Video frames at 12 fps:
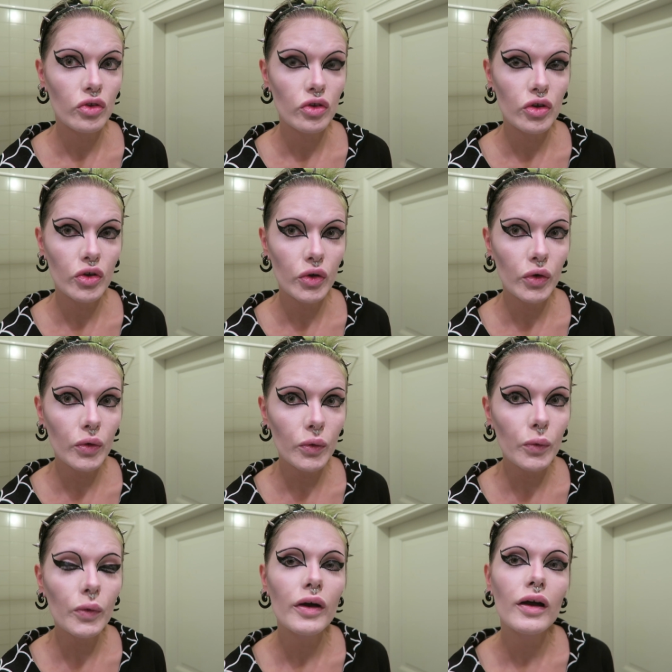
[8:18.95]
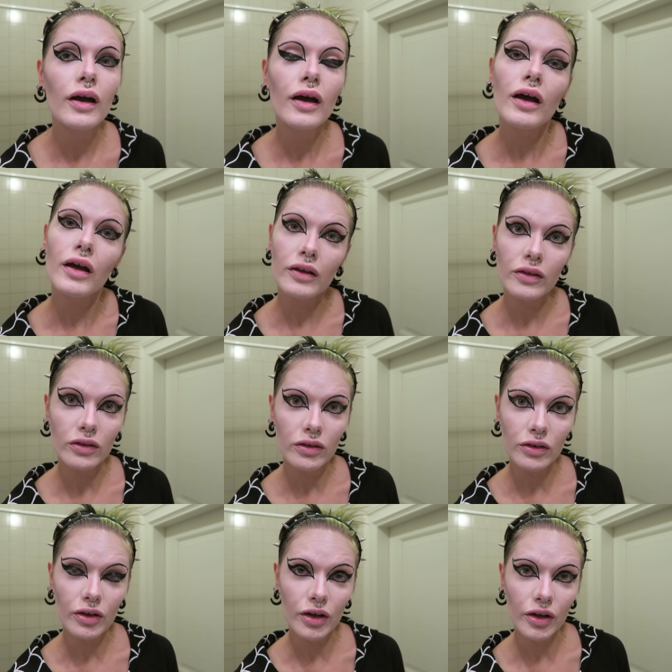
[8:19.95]
to
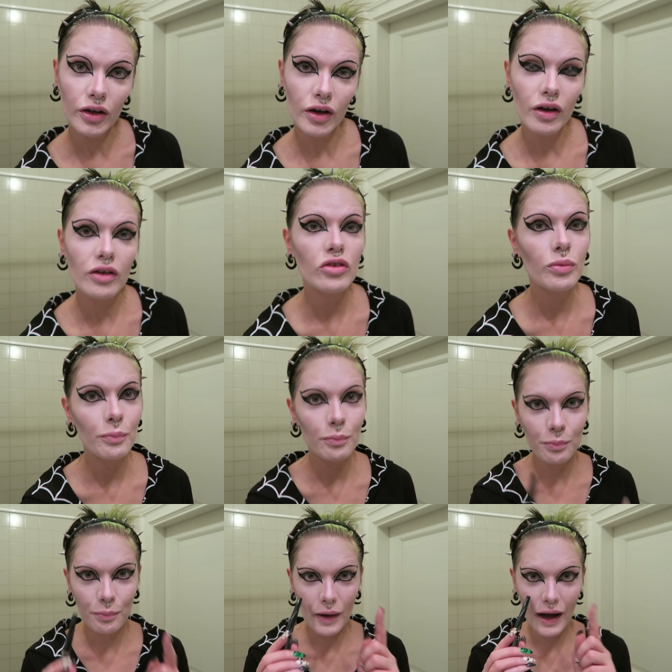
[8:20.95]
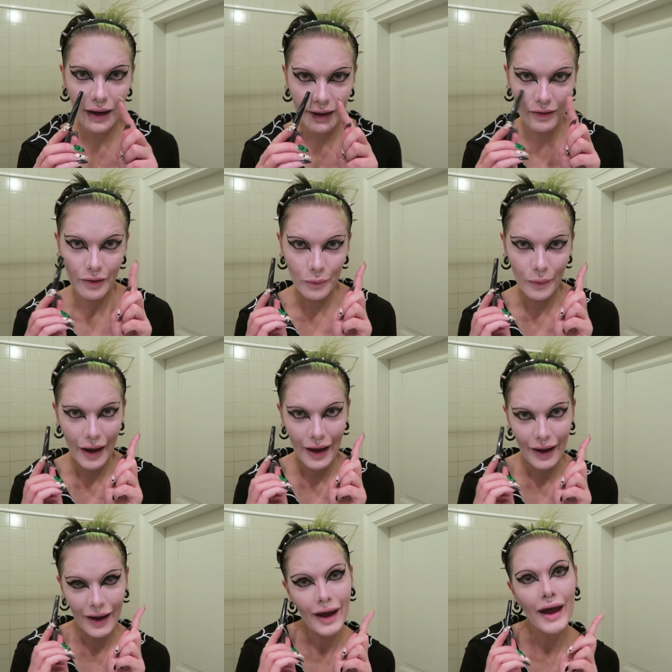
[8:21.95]
the spider
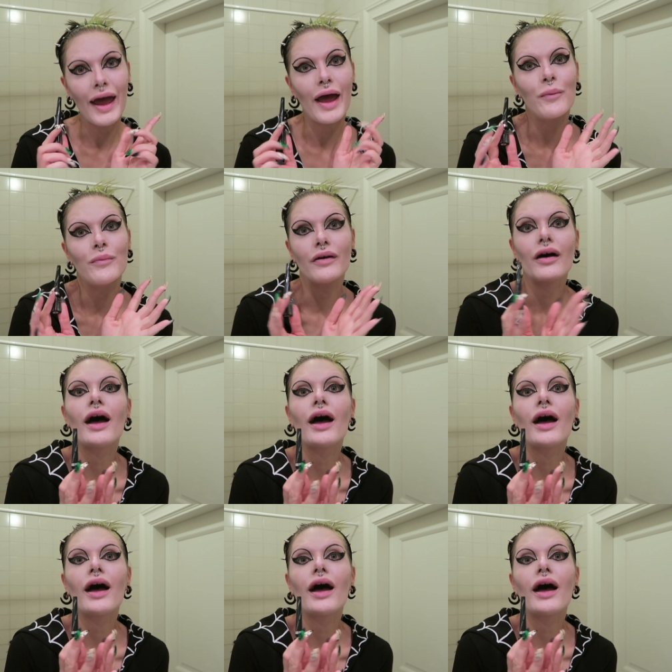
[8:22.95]
web.